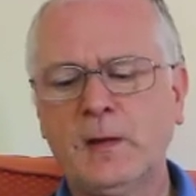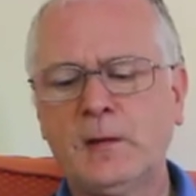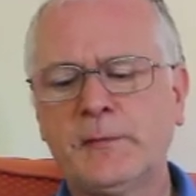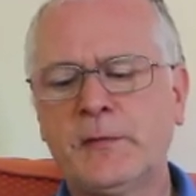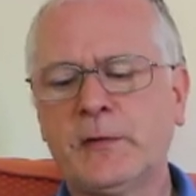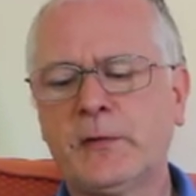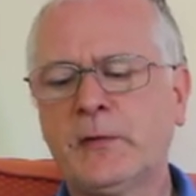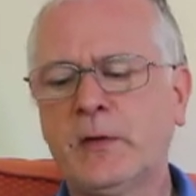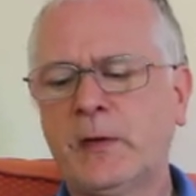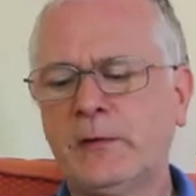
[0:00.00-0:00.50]

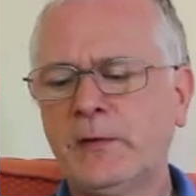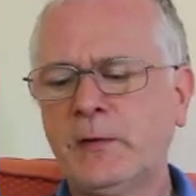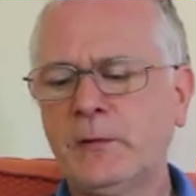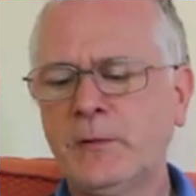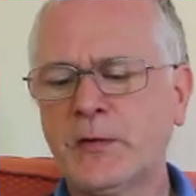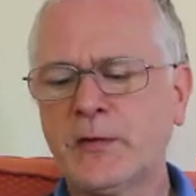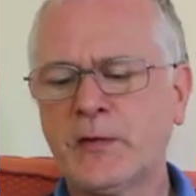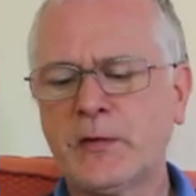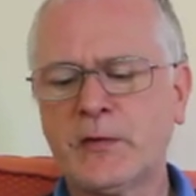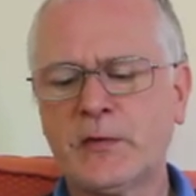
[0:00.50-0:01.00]
But Corin
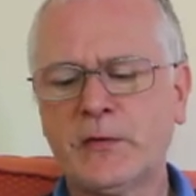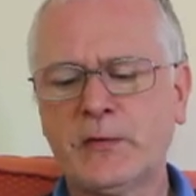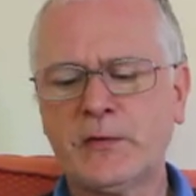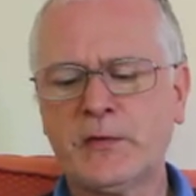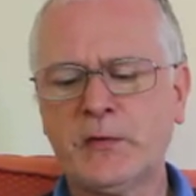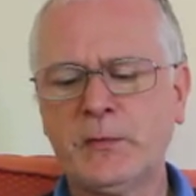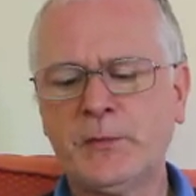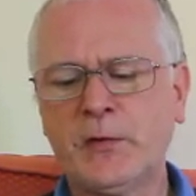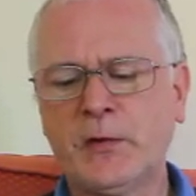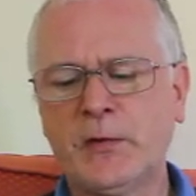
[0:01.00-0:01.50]
was the sort
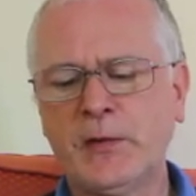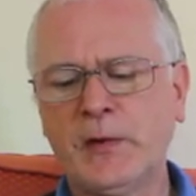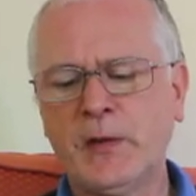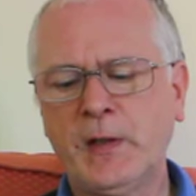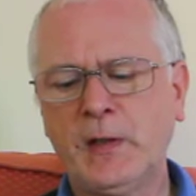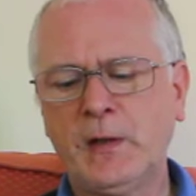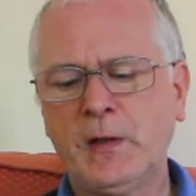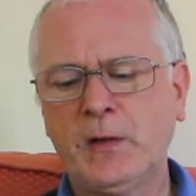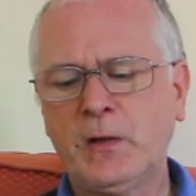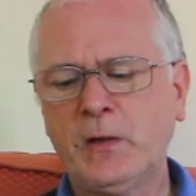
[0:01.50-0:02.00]
of boy
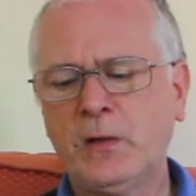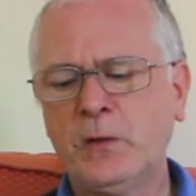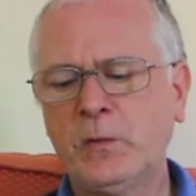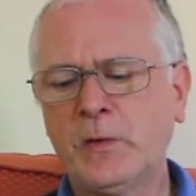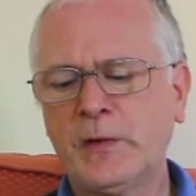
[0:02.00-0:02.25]
whom